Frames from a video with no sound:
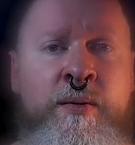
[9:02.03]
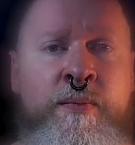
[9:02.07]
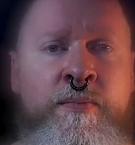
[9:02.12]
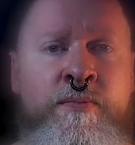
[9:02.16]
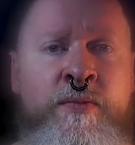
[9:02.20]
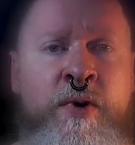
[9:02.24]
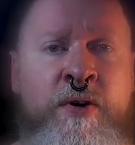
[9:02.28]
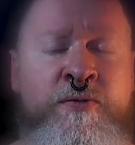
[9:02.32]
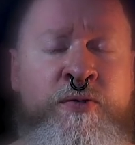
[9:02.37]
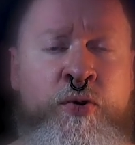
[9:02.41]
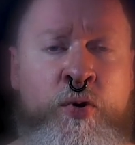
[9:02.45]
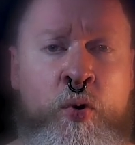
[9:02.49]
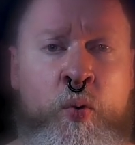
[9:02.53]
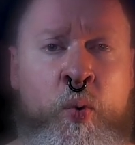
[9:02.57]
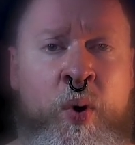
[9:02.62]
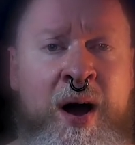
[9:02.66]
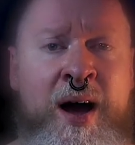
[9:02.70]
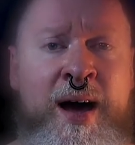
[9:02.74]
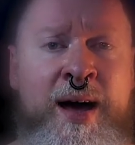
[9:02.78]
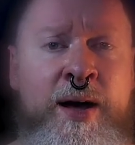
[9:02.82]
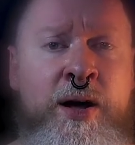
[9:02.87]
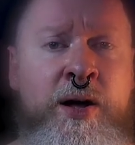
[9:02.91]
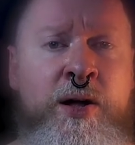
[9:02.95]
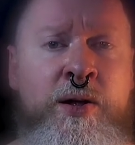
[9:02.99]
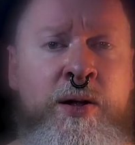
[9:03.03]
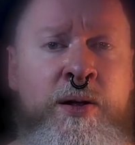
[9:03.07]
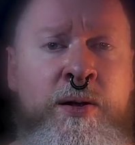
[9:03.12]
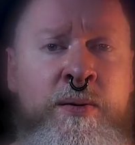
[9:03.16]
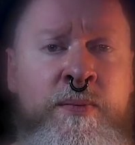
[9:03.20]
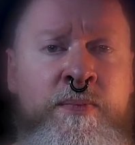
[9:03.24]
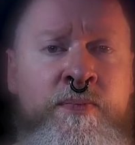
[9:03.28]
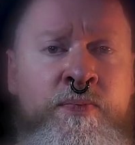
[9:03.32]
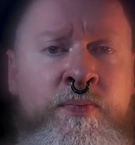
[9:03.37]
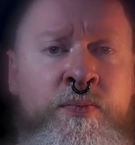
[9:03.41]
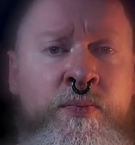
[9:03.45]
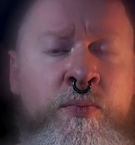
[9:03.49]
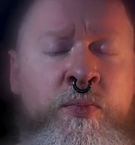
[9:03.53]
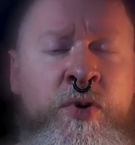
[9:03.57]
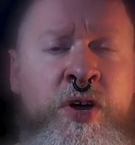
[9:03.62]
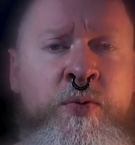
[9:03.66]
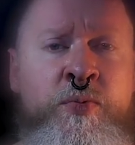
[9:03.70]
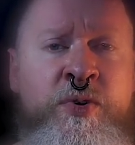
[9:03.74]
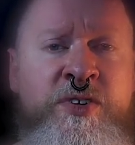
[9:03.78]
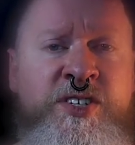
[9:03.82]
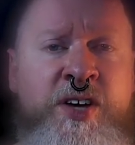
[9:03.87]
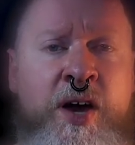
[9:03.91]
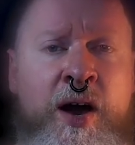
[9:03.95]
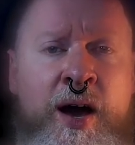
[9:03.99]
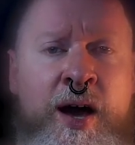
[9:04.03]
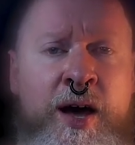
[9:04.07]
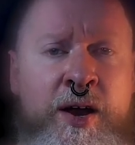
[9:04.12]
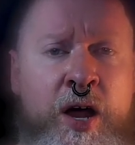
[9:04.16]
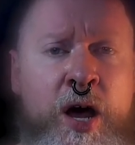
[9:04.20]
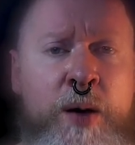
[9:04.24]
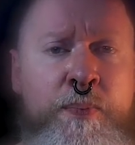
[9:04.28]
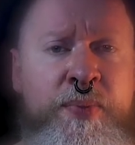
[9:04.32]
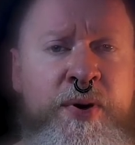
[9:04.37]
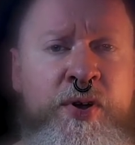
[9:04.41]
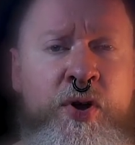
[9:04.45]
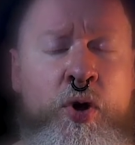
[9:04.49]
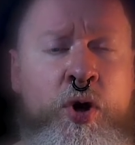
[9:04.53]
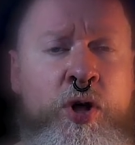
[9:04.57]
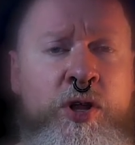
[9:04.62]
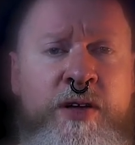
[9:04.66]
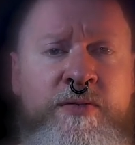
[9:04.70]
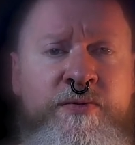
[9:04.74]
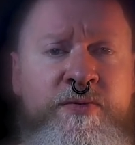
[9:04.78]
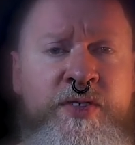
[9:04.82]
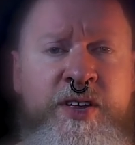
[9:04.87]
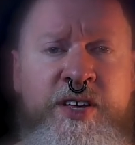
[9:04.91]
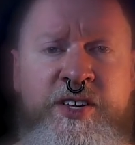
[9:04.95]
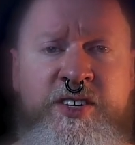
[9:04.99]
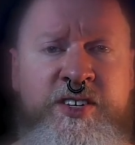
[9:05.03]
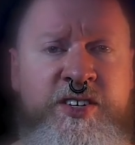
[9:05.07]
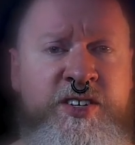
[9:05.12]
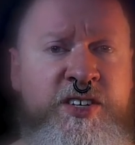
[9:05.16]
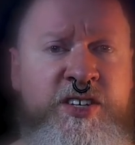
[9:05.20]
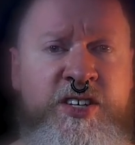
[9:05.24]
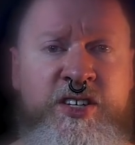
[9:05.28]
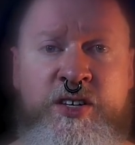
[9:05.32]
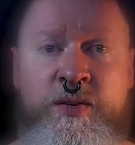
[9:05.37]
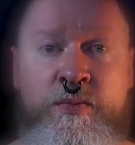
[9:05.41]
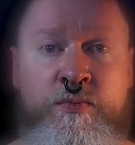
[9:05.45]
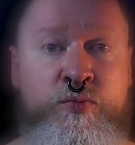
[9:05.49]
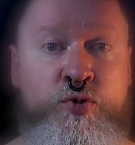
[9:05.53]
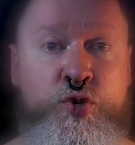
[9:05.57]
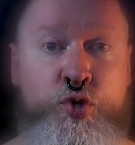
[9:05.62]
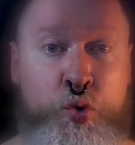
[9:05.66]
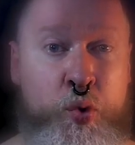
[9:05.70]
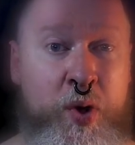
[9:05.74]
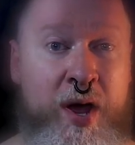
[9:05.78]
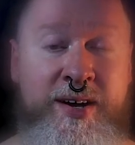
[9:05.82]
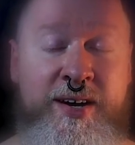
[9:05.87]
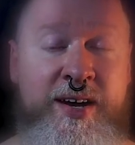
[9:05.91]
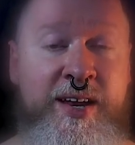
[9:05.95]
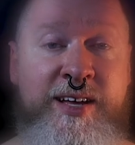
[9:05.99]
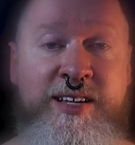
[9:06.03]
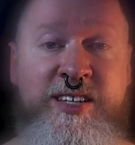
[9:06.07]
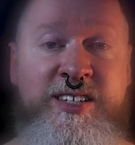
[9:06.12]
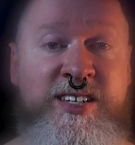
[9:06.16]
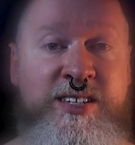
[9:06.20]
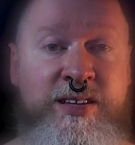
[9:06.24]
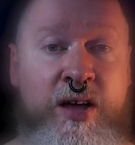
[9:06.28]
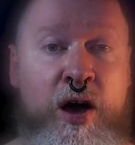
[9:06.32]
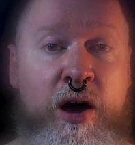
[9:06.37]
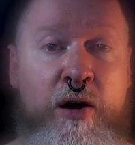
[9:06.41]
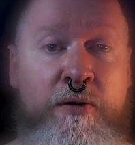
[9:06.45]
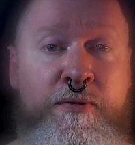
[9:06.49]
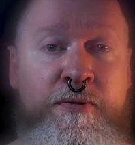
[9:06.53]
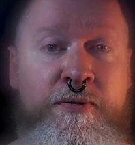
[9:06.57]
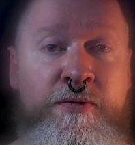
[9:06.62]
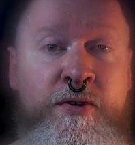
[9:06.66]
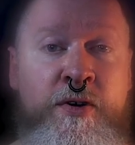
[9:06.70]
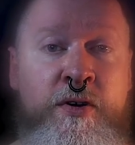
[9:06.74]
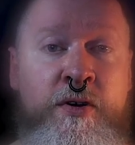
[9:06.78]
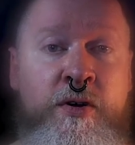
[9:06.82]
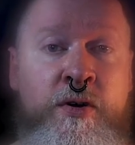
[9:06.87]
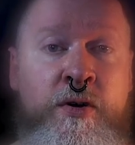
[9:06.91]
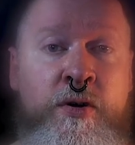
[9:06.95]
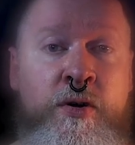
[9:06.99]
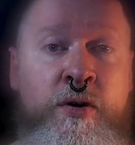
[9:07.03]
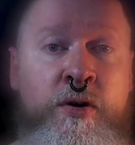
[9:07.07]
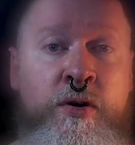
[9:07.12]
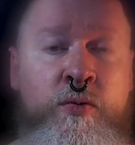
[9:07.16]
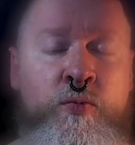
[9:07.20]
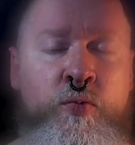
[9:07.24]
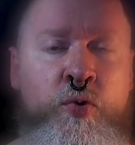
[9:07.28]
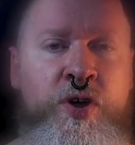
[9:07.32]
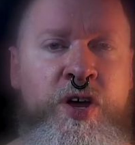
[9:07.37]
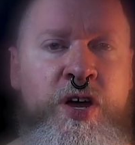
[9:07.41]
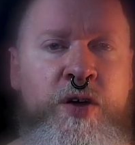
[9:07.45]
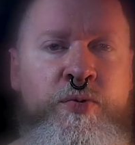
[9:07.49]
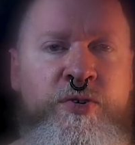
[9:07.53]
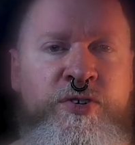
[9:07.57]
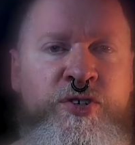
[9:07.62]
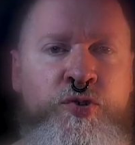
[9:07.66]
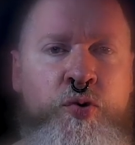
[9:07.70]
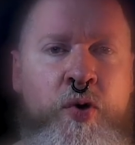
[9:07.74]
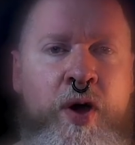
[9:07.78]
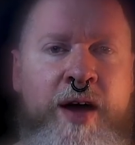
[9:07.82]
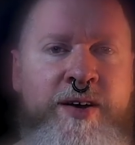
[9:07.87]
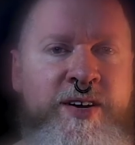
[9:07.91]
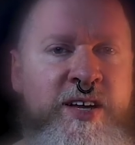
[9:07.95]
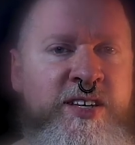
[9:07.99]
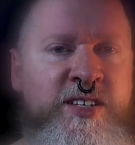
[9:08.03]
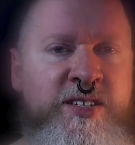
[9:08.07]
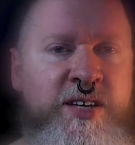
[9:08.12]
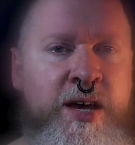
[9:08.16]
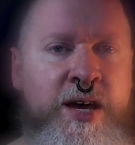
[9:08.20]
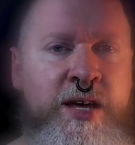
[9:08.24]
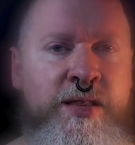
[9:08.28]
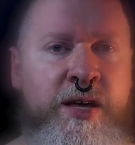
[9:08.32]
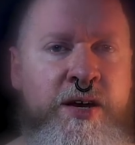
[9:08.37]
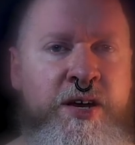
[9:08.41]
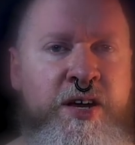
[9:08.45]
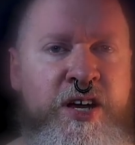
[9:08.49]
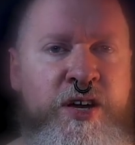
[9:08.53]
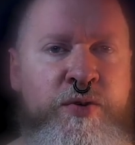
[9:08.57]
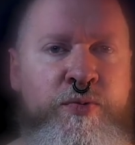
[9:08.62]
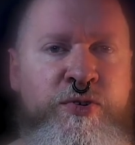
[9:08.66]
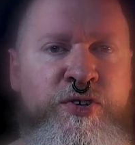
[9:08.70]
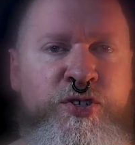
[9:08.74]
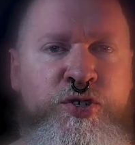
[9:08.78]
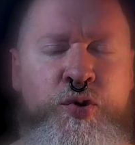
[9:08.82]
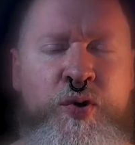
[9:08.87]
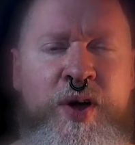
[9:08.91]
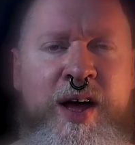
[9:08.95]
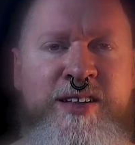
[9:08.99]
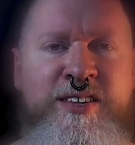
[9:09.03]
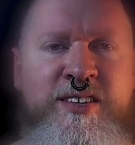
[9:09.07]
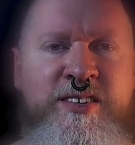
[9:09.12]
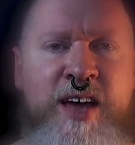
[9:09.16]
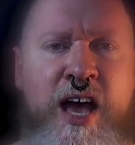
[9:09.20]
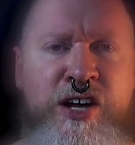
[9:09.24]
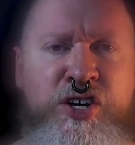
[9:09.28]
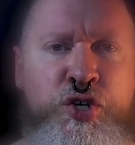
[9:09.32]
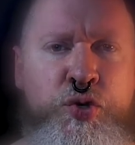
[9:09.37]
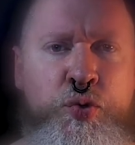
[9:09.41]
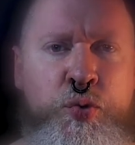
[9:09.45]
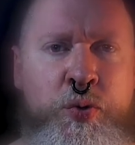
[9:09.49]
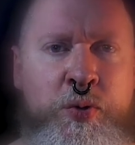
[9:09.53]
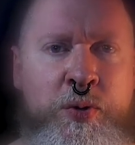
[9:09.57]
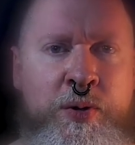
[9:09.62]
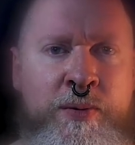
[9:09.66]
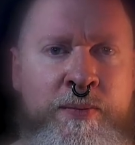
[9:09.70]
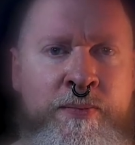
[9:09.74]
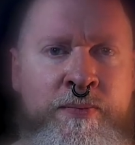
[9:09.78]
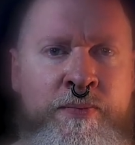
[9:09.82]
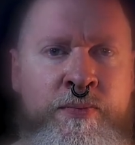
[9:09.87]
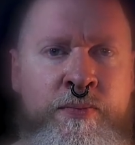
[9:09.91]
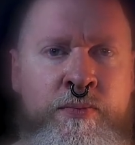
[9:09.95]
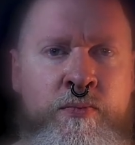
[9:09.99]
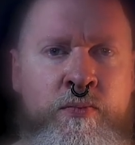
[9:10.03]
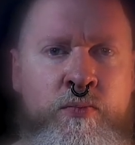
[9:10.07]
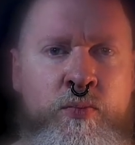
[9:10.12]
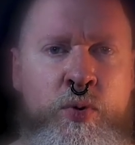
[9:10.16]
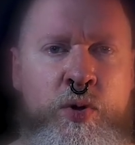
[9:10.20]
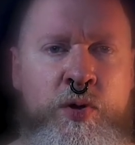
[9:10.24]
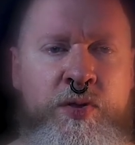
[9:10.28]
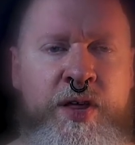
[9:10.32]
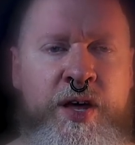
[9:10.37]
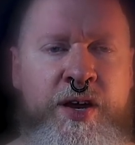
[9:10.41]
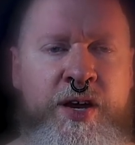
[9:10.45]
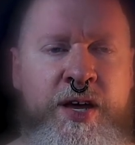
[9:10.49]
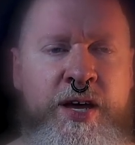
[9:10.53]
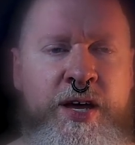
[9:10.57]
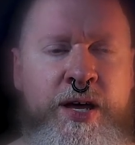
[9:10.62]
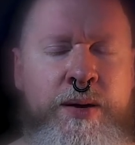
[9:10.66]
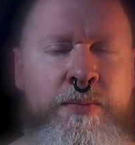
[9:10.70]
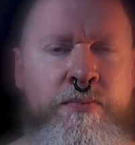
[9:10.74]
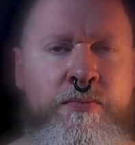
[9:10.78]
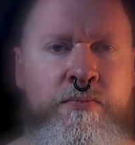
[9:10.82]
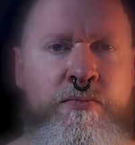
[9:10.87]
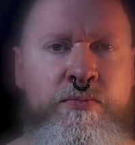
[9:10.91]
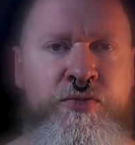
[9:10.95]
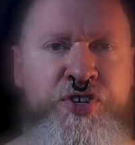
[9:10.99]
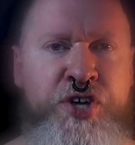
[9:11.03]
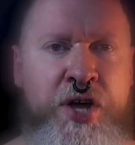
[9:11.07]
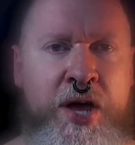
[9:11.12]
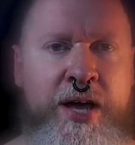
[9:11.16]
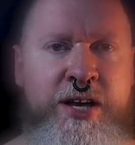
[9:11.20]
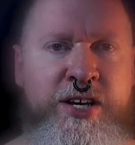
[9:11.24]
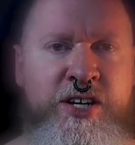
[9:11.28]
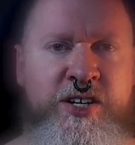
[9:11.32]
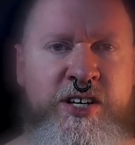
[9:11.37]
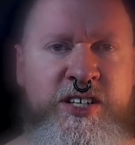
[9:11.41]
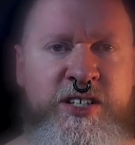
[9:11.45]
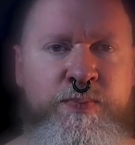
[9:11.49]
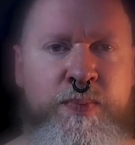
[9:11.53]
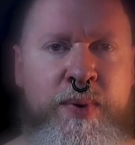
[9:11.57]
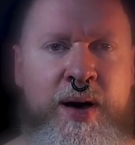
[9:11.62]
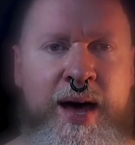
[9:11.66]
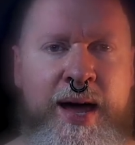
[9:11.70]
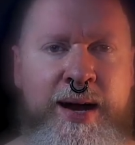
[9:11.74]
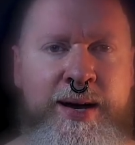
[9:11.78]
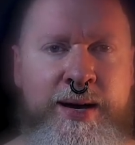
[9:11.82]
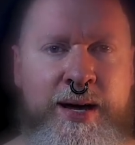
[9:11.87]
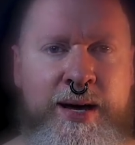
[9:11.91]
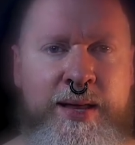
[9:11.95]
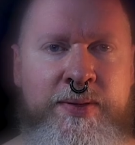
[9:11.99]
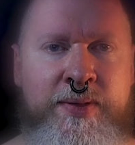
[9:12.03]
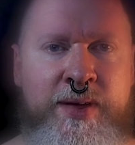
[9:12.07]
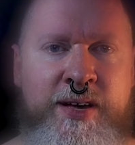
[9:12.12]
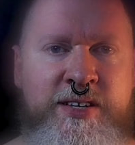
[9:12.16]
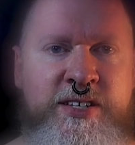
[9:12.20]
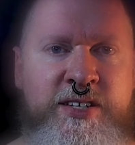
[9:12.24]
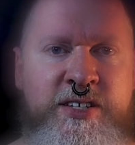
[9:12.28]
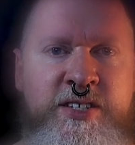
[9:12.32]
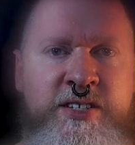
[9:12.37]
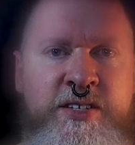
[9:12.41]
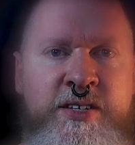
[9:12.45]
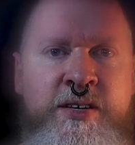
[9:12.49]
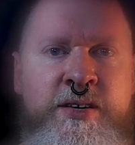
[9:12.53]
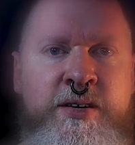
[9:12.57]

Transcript: For a while, he was caught up in all of this trending stuff where he was trying to say that he was transsexual. Well, then he changed his mind on this